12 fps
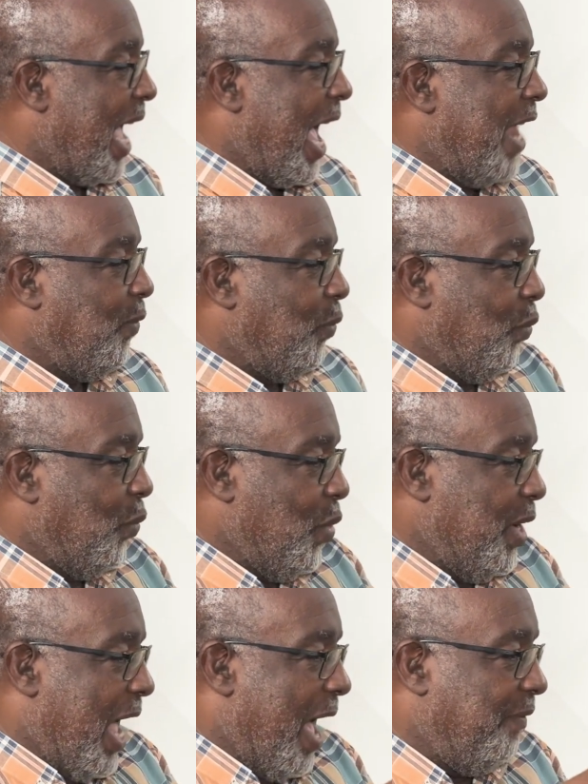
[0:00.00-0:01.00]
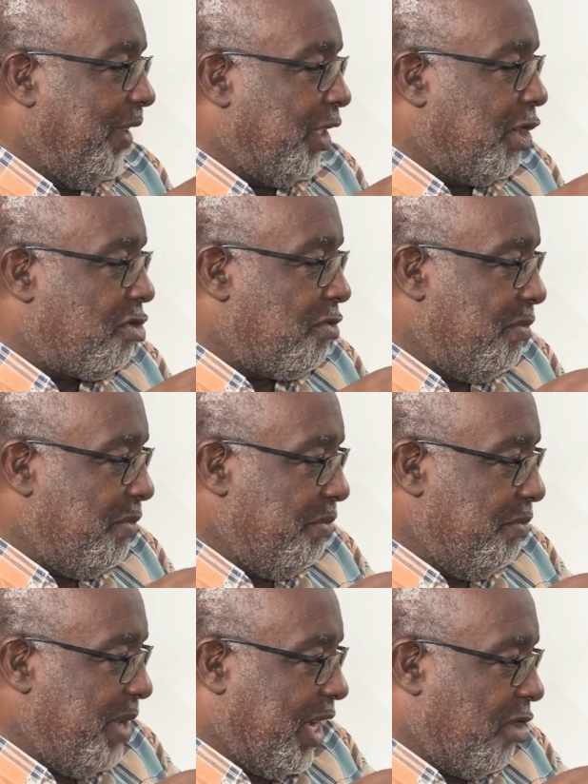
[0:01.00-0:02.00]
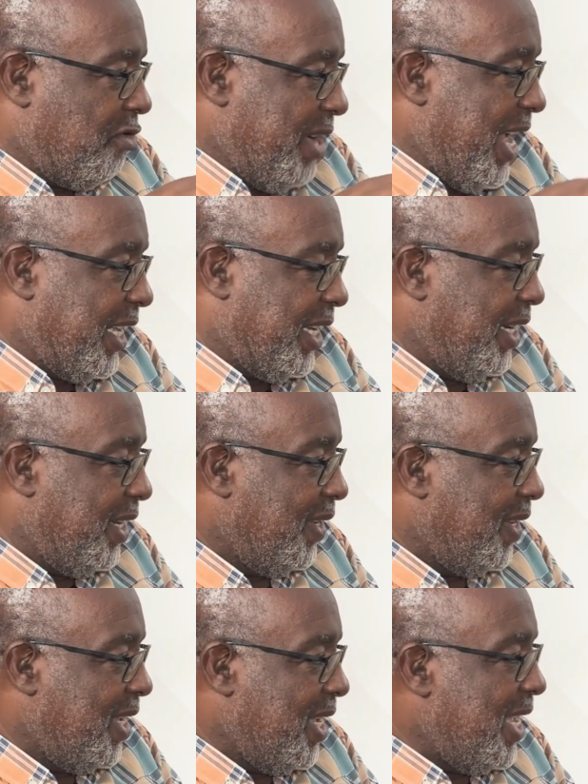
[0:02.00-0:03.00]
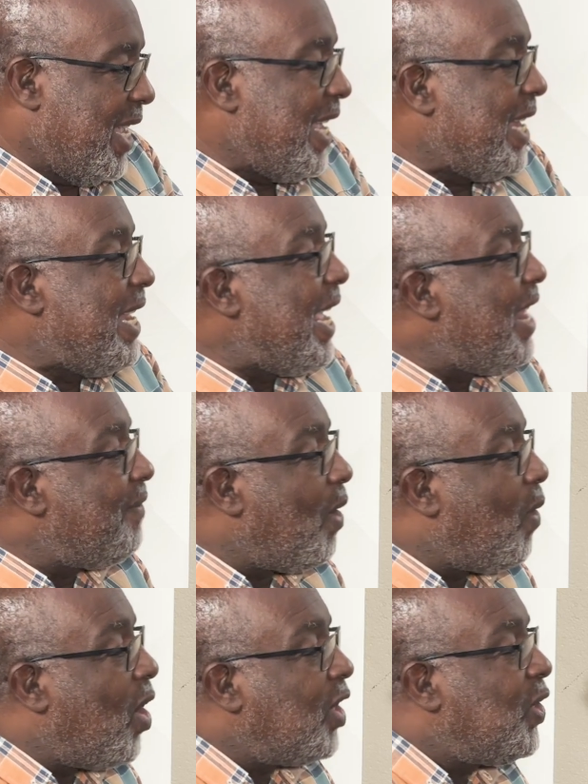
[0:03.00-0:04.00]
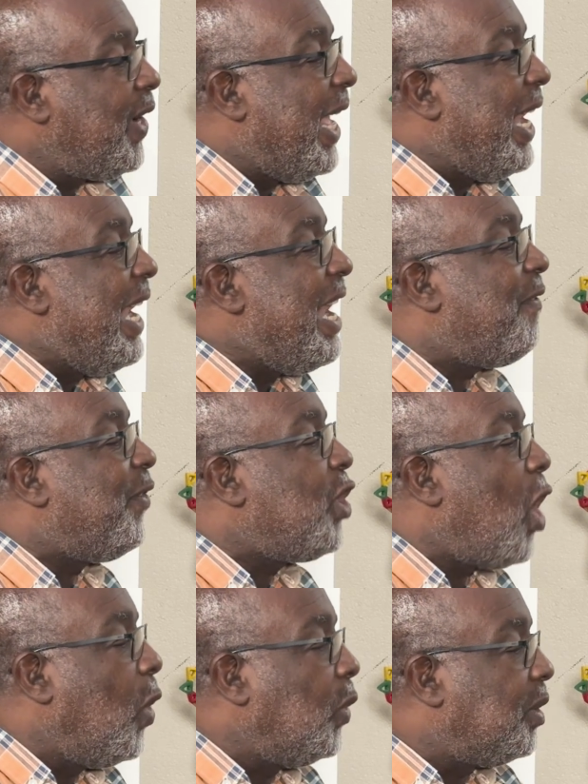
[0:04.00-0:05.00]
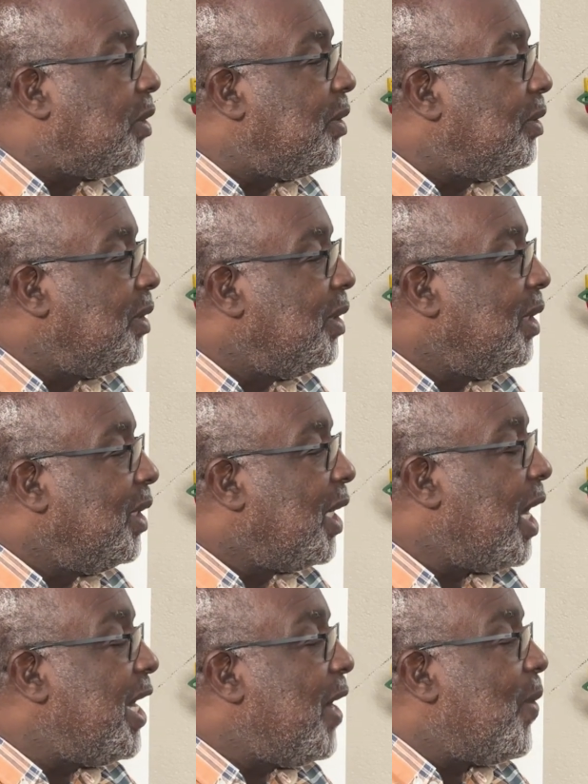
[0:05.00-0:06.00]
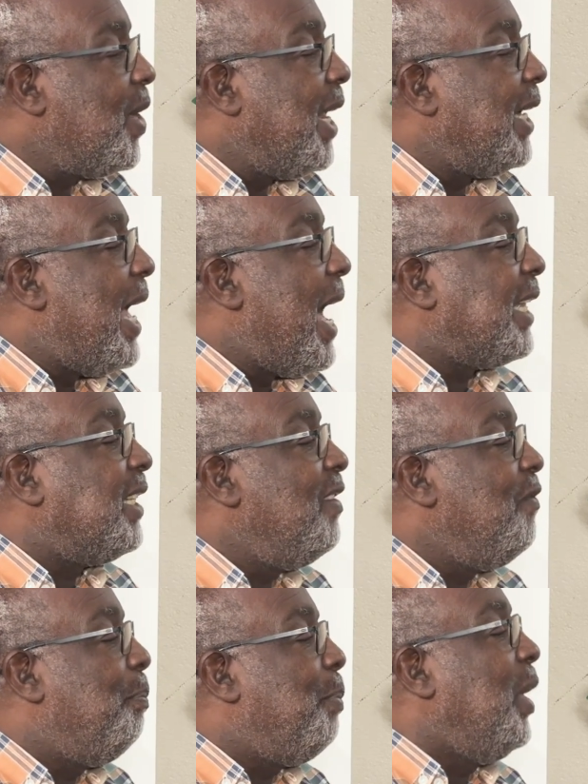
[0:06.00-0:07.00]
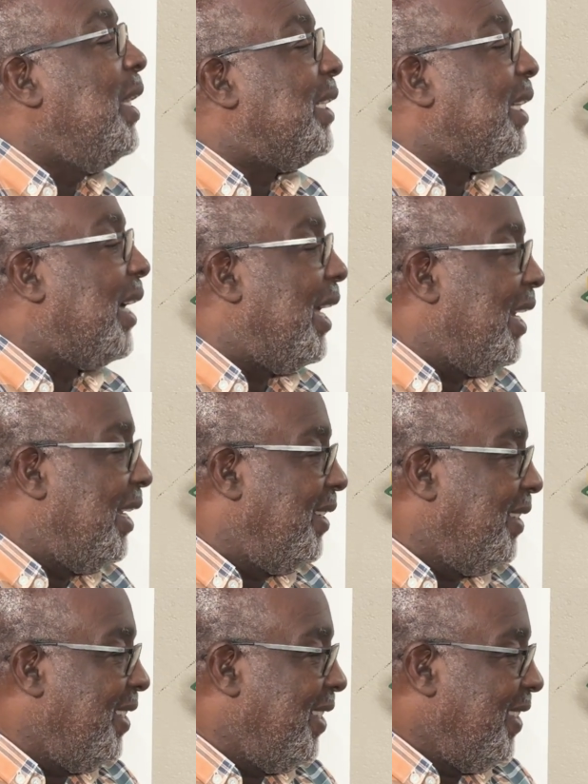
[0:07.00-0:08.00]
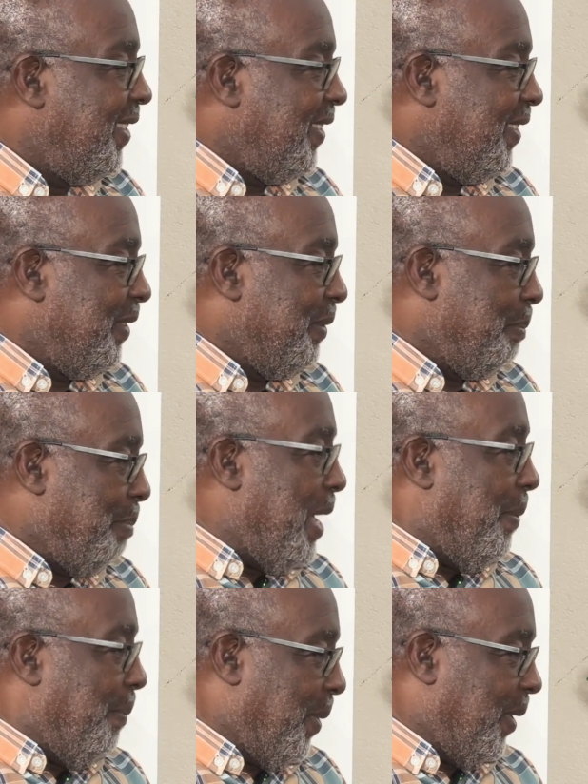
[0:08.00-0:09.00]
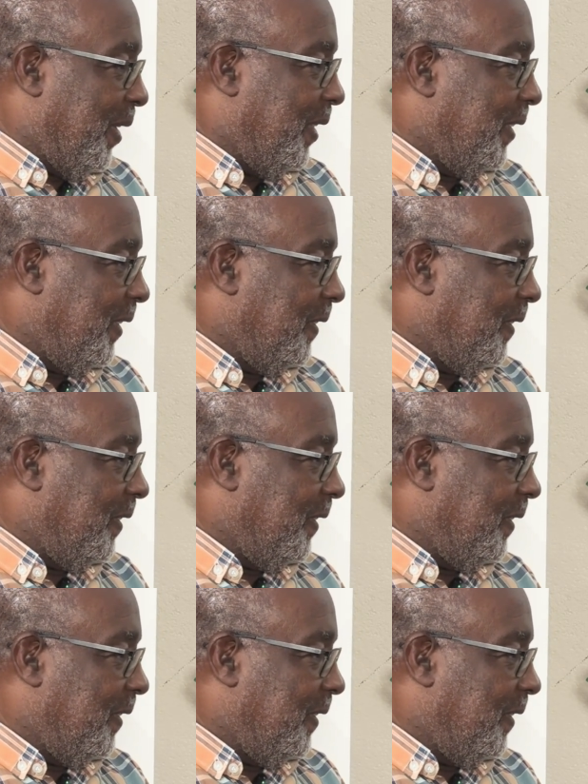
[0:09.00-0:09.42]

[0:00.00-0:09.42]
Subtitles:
and would have it be created, they never want to get left out because they were not active political people.